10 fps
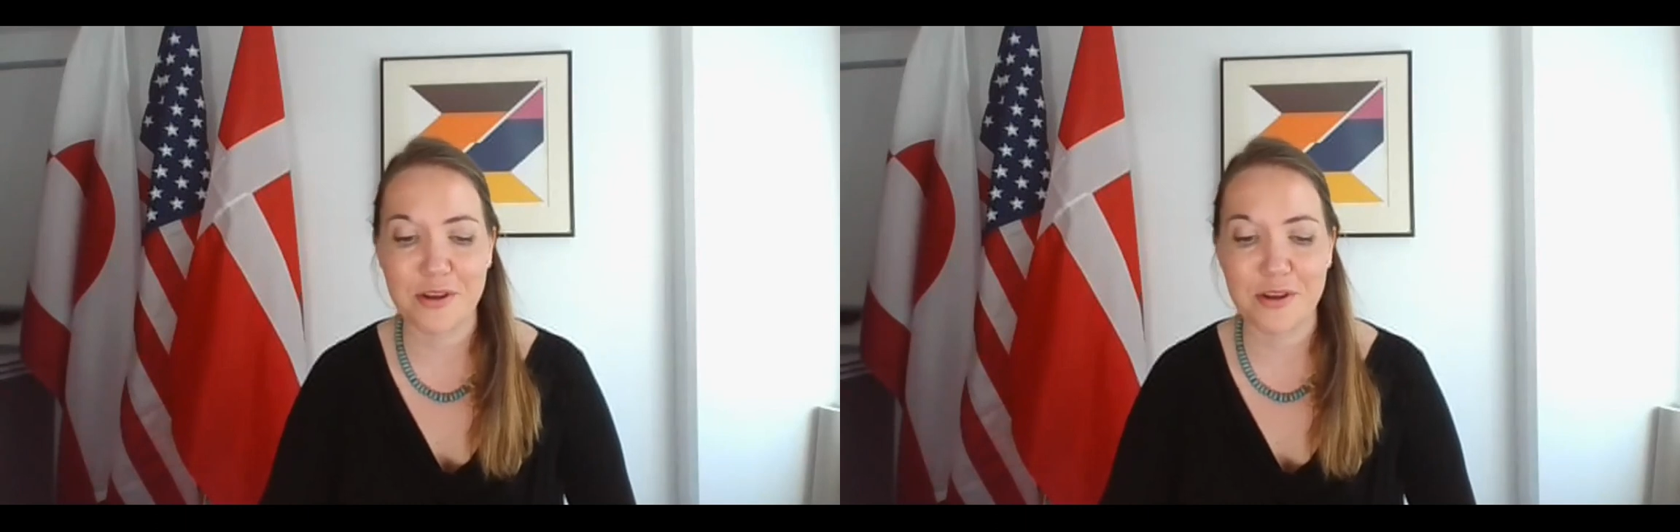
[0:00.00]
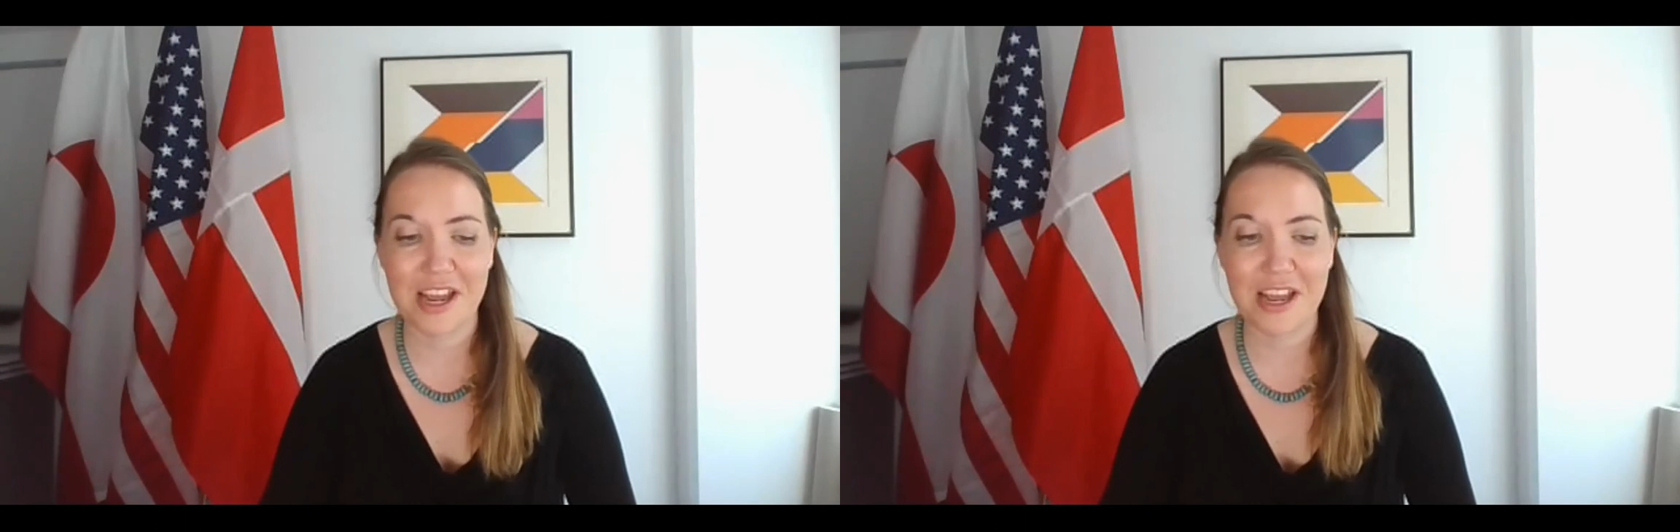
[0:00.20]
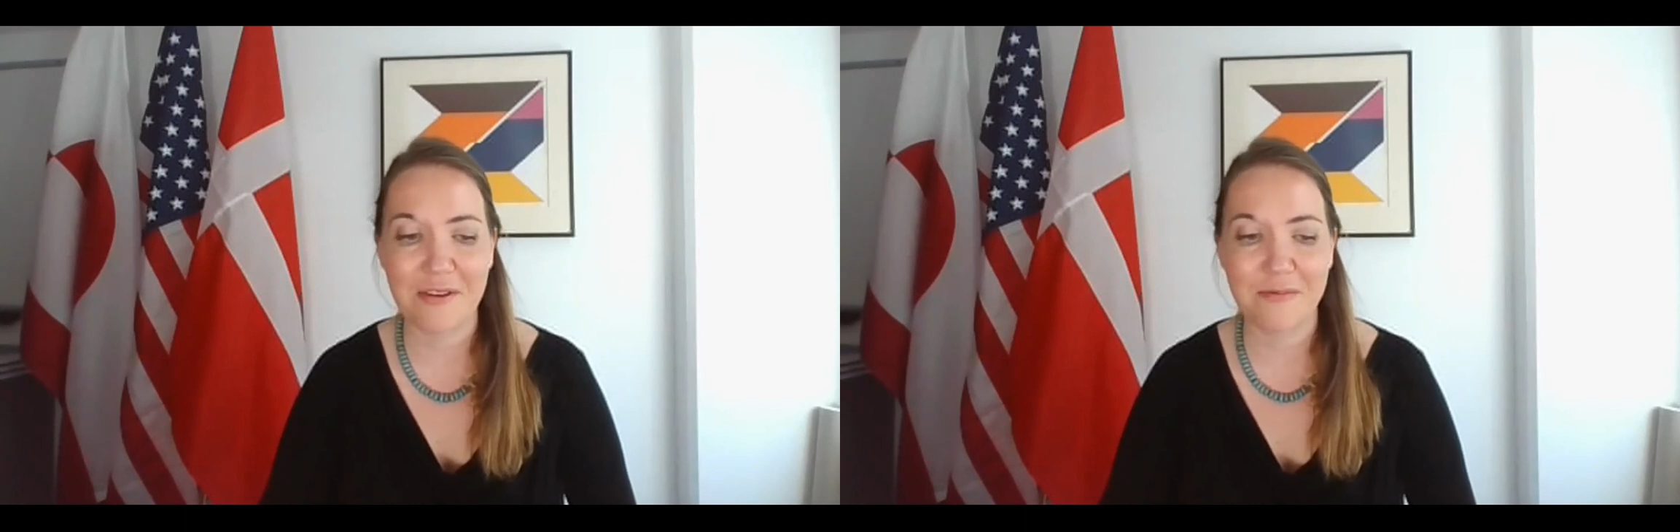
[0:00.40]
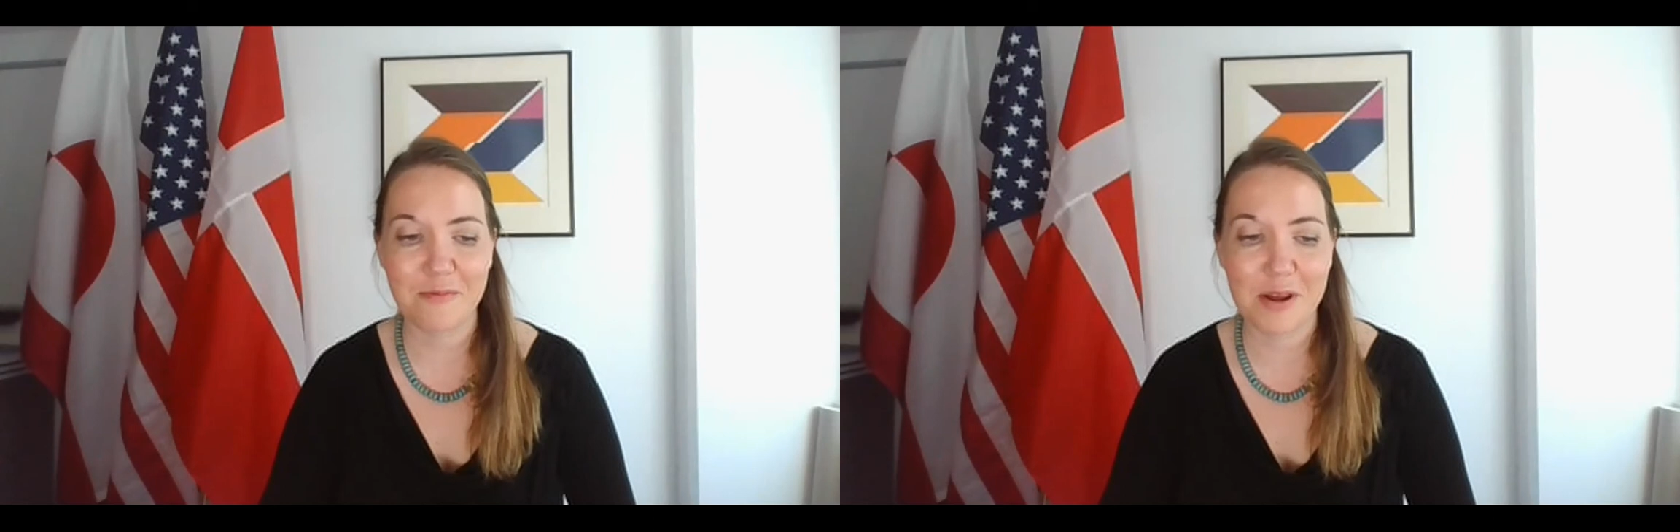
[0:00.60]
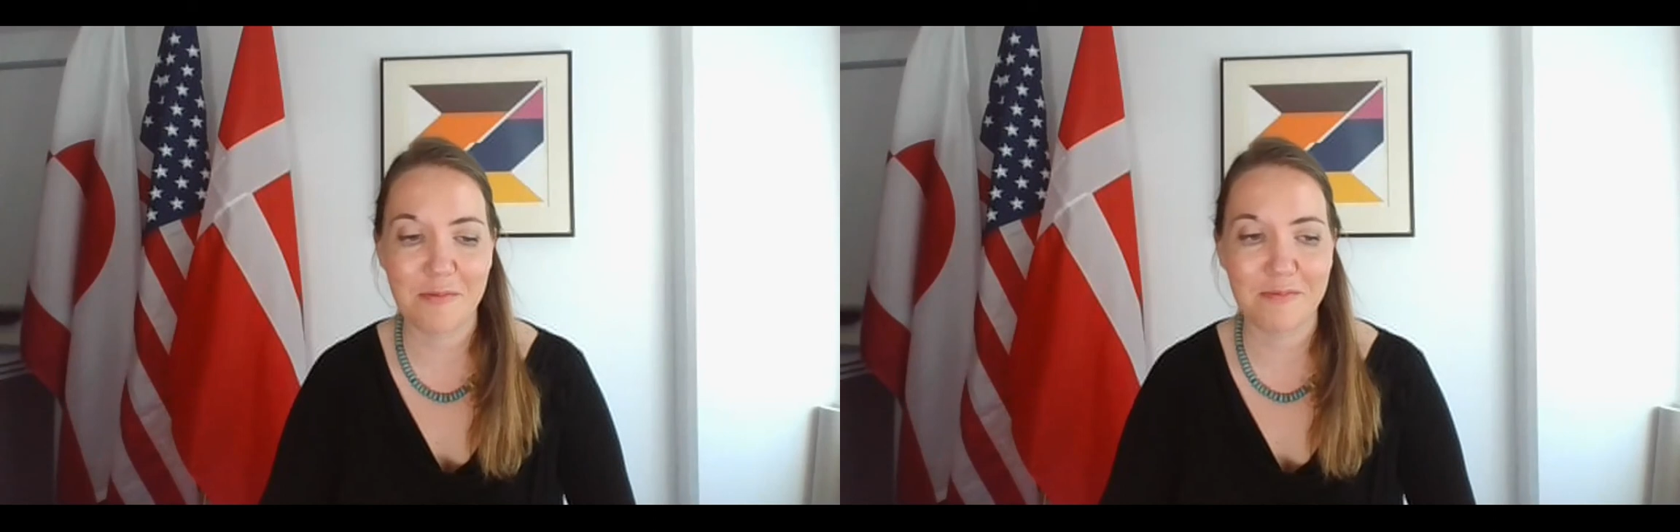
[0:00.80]
But I,
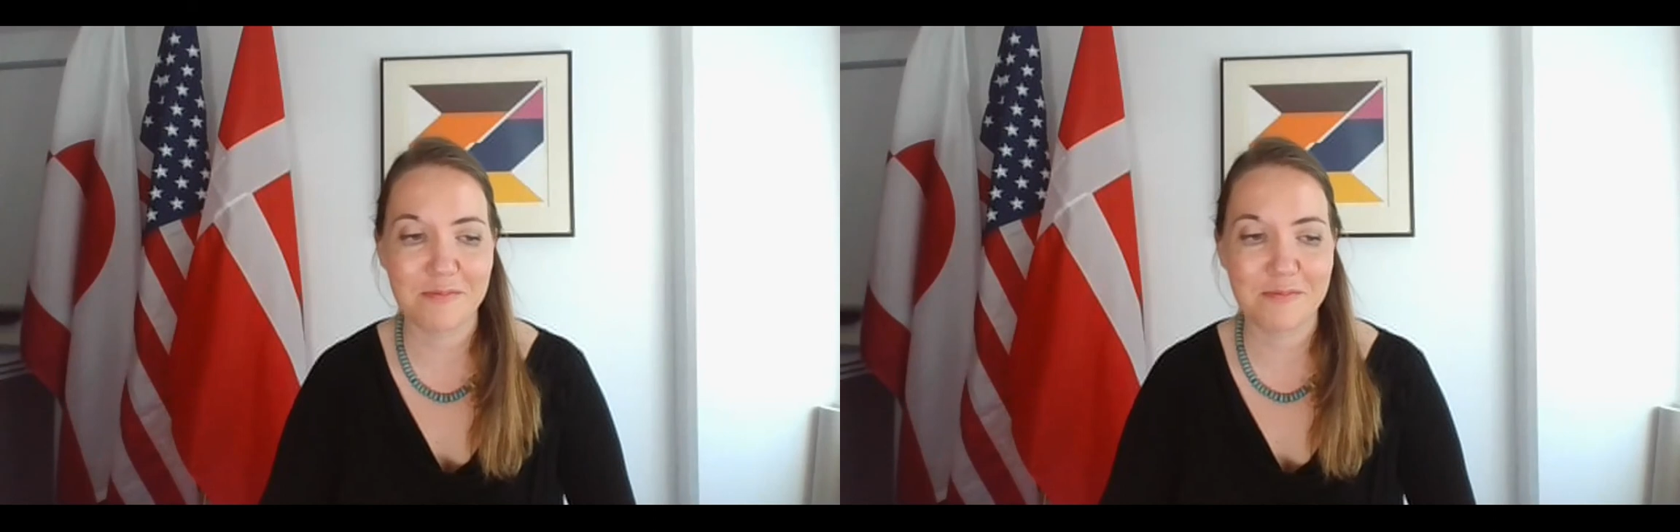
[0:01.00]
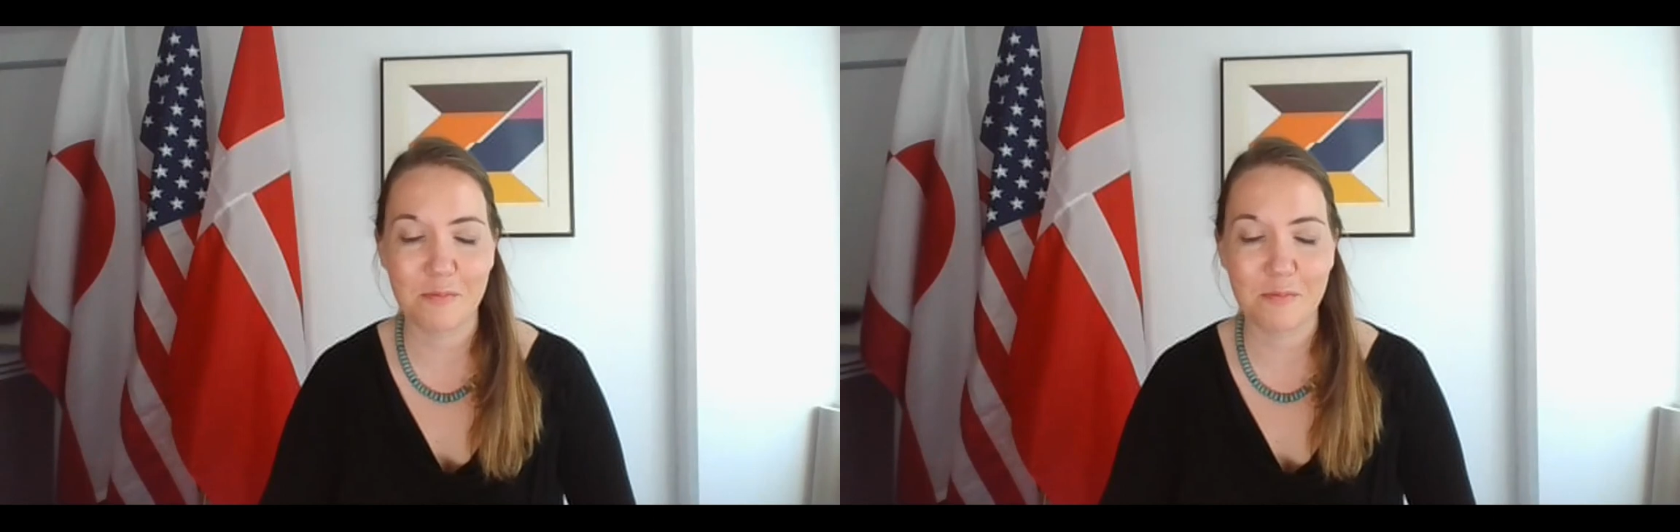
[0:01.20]
I'm